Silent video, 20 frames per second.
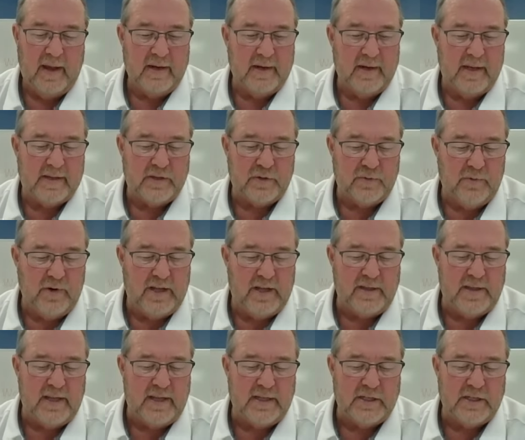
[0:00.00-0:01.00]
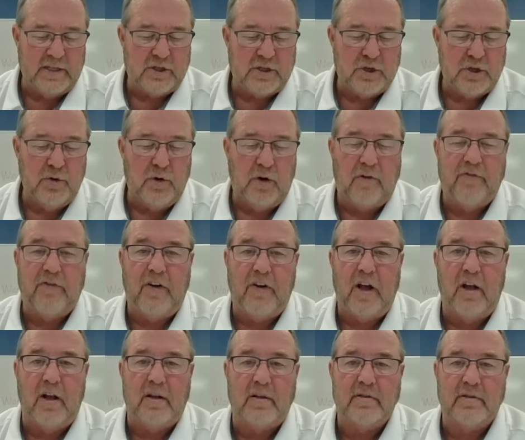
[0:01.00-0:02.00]
Let's read these true or
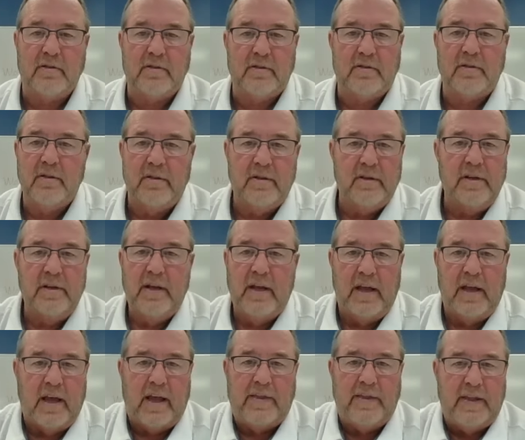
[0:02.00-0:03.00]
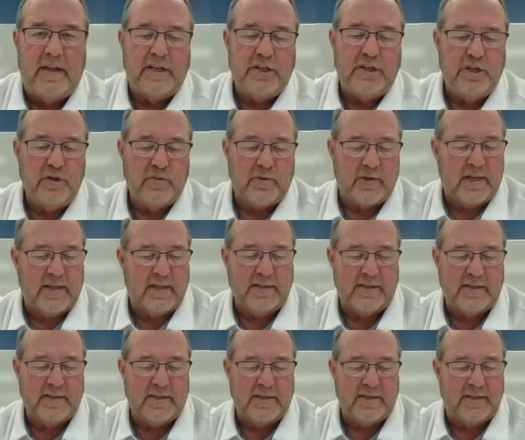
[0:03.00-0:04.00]
false, and then you can
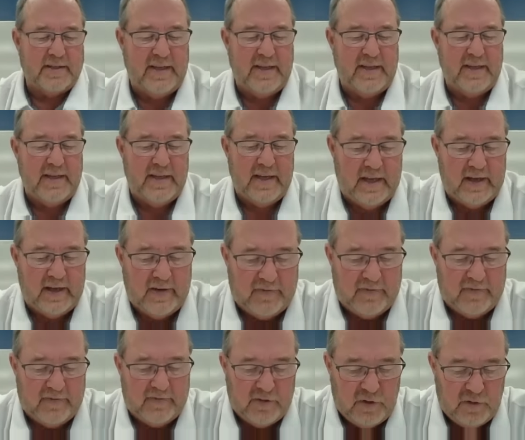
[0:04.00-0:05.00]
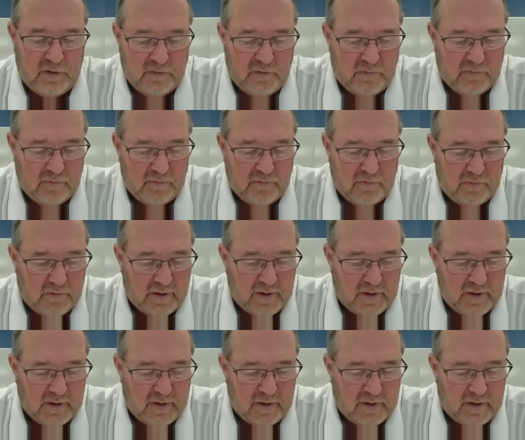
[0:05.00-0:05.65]
see if you